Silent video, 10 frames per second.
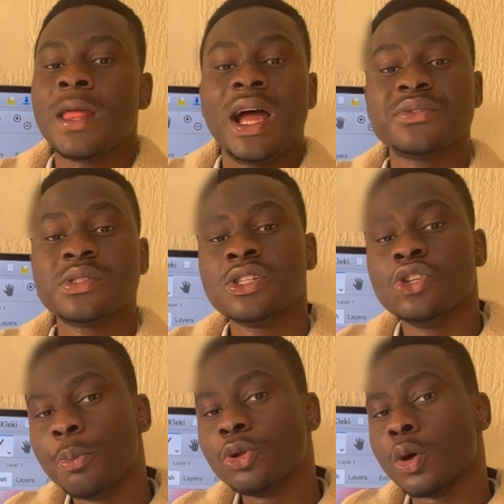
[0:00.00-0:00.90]
I've seen the
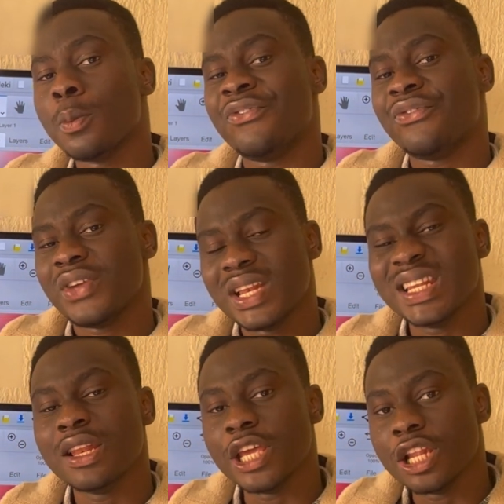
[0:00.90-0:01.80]
double top fail
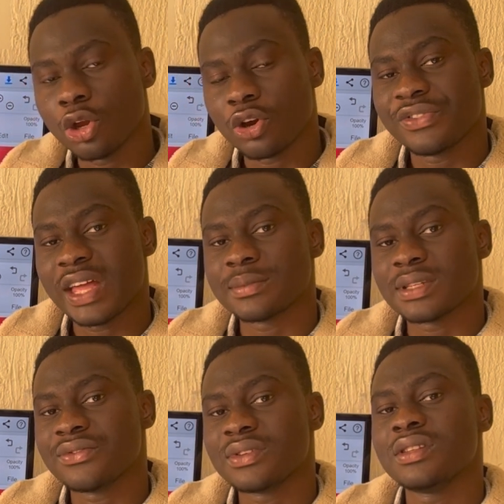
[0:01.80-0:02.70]
a lot of times.
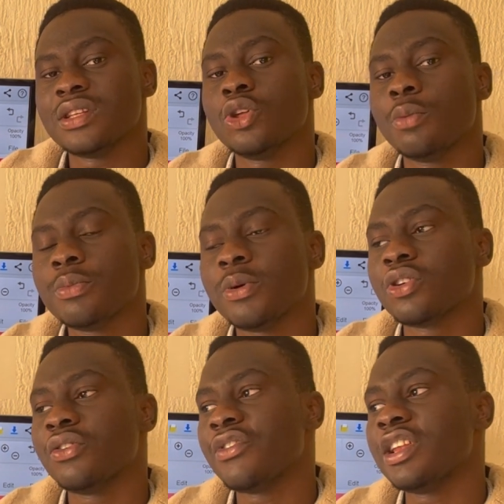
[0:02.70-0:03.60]
I've seen the double
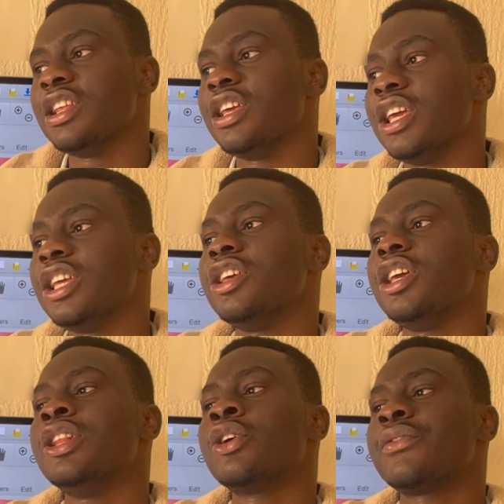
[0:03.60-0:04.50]
bottom fail
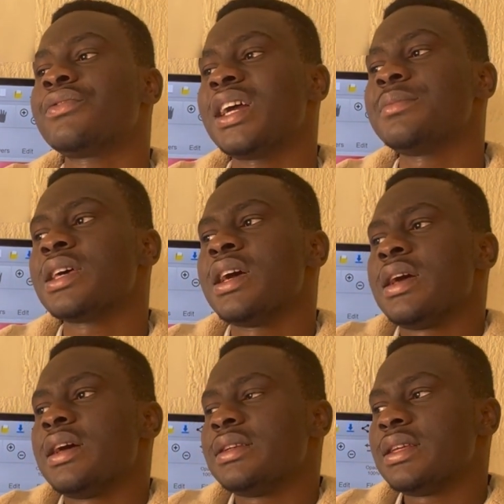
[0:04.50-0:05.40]
a lot of times.
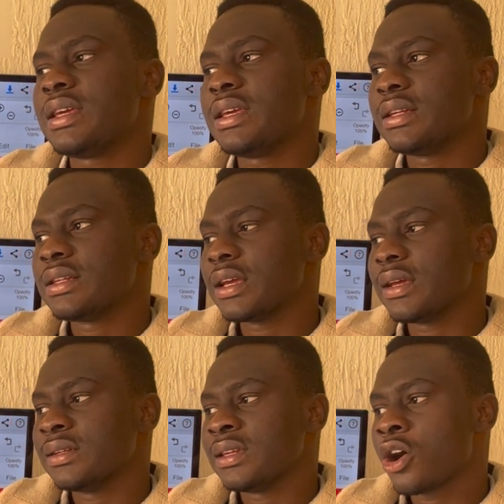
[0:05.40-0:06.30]

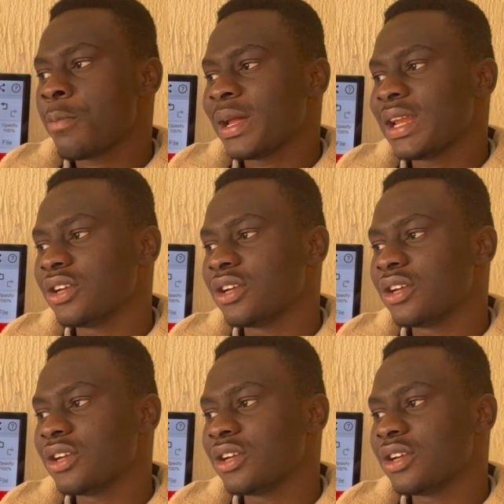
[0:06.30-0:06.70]
The cup and